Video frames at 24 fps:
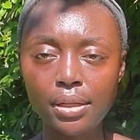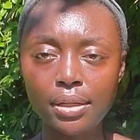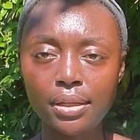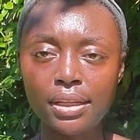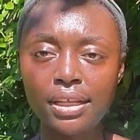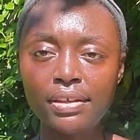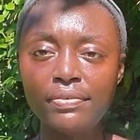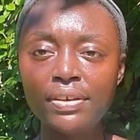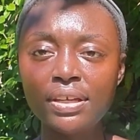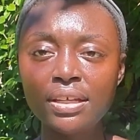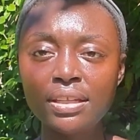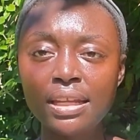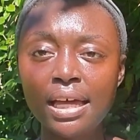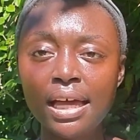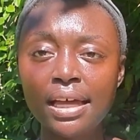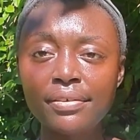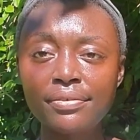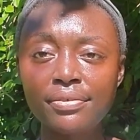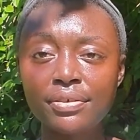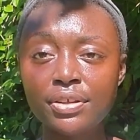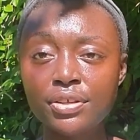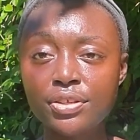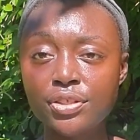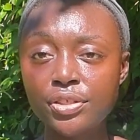living
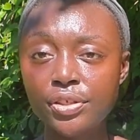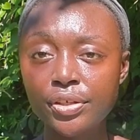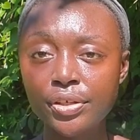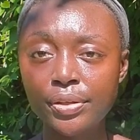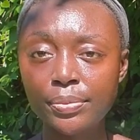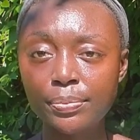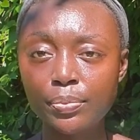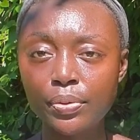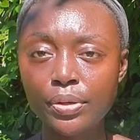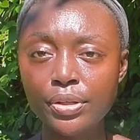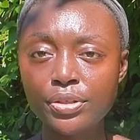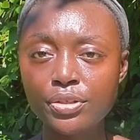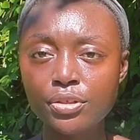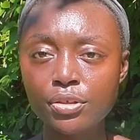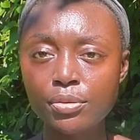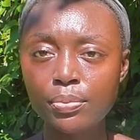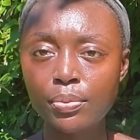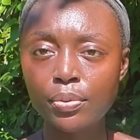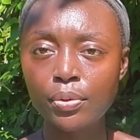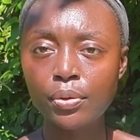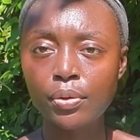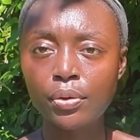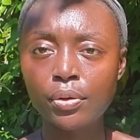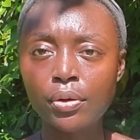life in a certain
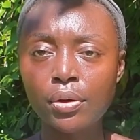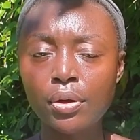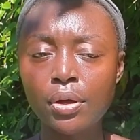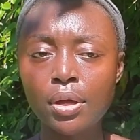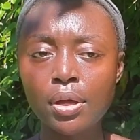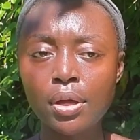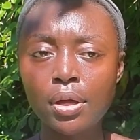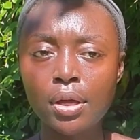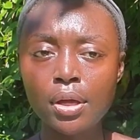principle.